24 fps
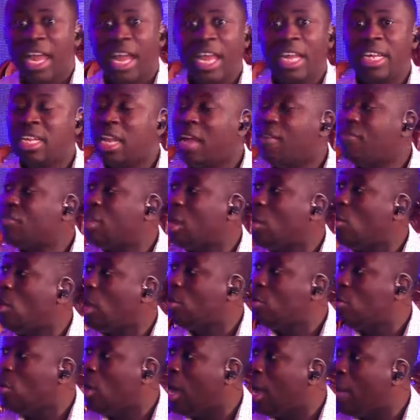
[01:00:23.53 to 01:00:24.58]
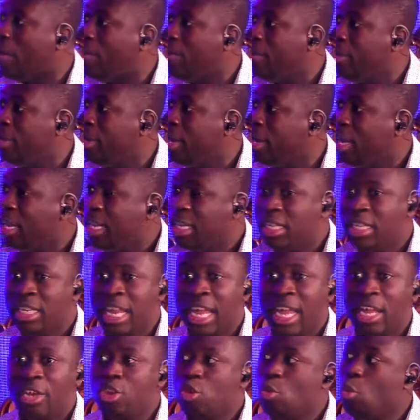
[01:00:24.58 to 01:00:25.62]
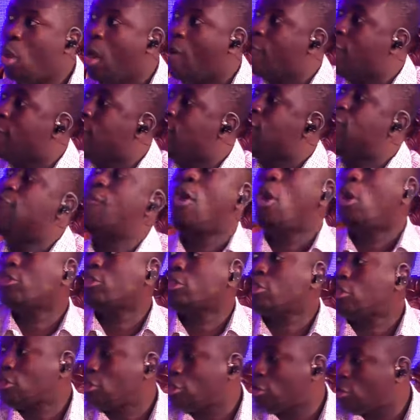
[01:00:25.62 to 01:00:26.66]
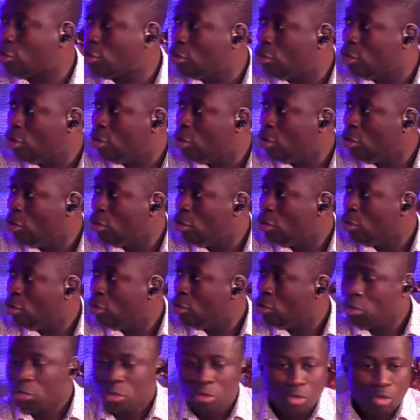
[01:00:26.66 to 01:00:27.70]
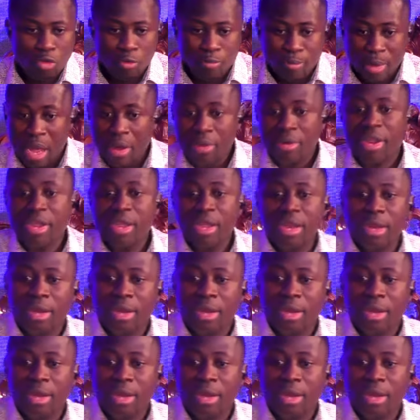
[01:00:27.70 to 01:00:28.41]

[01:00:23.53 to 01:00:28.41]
And after what will happen? Then you are forced to marry